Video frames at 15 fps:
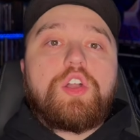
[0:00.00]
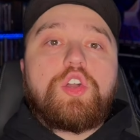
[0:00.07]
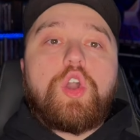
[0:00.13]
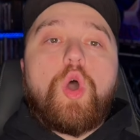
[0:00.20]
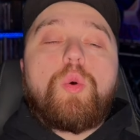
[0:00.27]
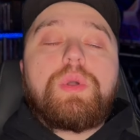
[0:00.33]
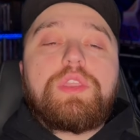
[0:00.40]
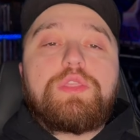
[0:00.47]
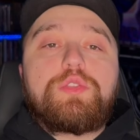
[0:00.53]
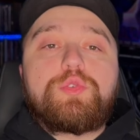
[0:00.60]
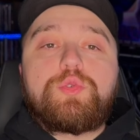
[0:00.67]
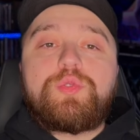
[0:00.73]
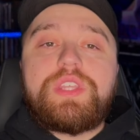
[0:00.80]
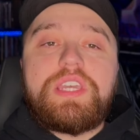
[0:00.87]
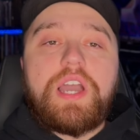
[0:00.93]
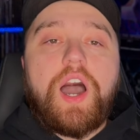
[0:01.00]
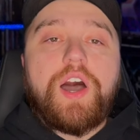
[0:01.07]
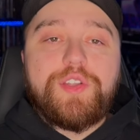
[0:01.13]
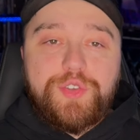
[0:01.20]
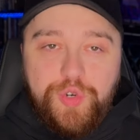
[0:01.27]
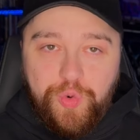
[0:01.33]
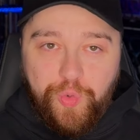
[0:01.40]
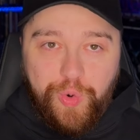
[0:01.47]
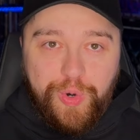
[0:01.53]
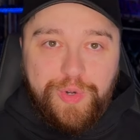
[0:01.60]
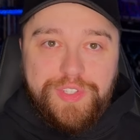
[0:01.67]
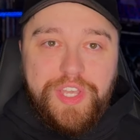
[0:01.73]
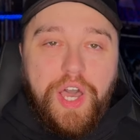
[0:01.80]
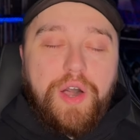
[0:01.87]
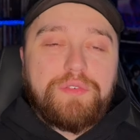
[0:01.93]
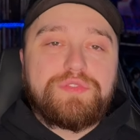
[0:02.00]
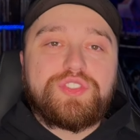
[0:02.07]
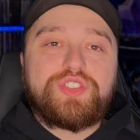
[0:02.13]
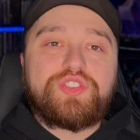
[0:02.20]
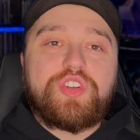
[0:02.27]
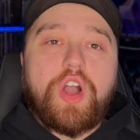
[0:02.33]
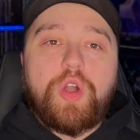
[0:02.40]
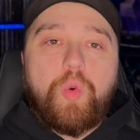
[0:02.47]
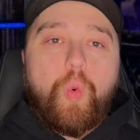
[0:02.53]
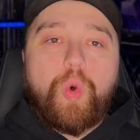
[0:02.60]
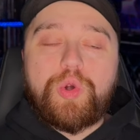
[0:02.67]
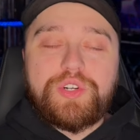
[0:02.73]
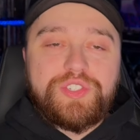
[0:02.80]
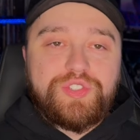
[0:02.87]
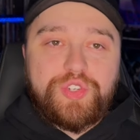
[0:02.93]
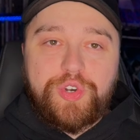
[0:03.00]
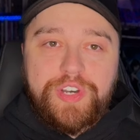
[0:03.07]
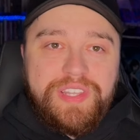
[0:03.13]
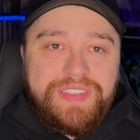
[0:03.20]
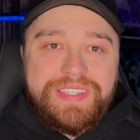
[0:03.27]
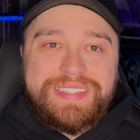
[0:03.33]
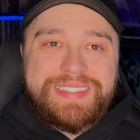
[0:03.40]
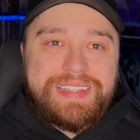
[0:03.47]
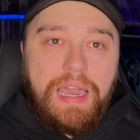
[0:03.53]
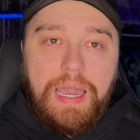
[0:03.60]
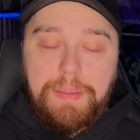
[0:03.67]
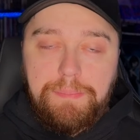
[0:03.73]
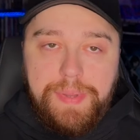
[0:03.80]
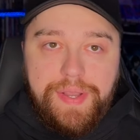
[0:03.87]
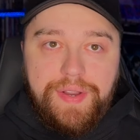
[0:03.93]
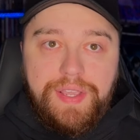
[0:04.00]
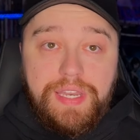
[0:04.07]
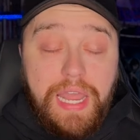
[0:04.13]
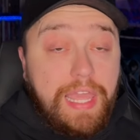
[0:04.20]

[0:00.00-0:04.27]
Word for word: going through the underworld of Star Wars during this time period.